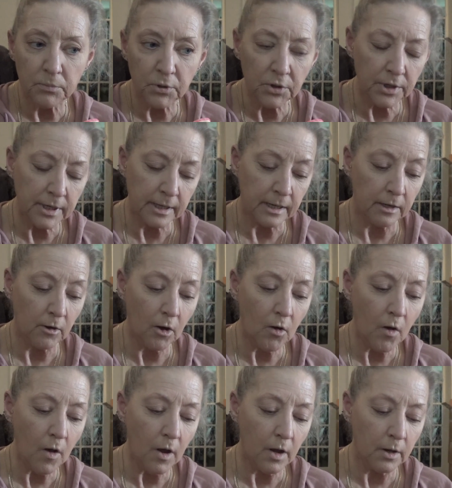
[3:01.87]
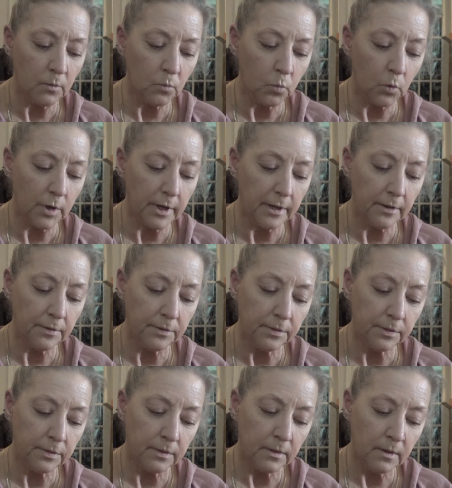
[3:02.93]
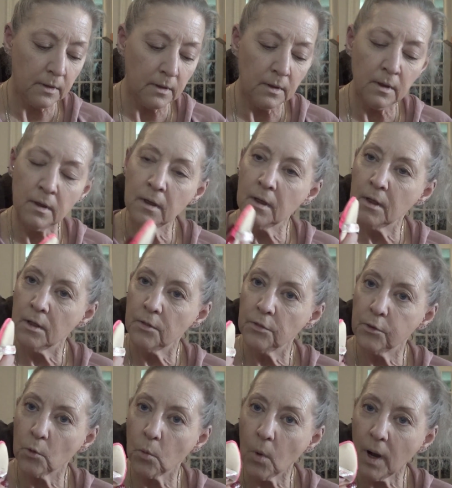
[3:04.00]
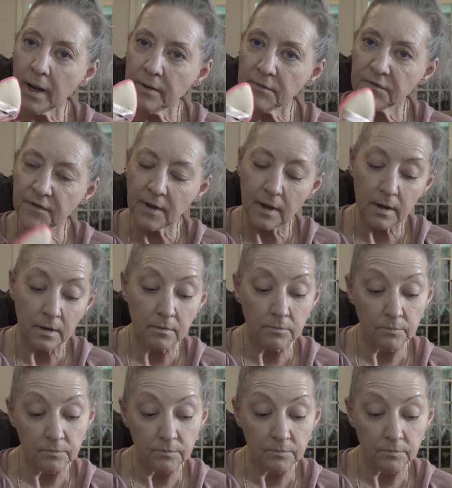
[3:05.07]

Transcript: putting it on with the white side.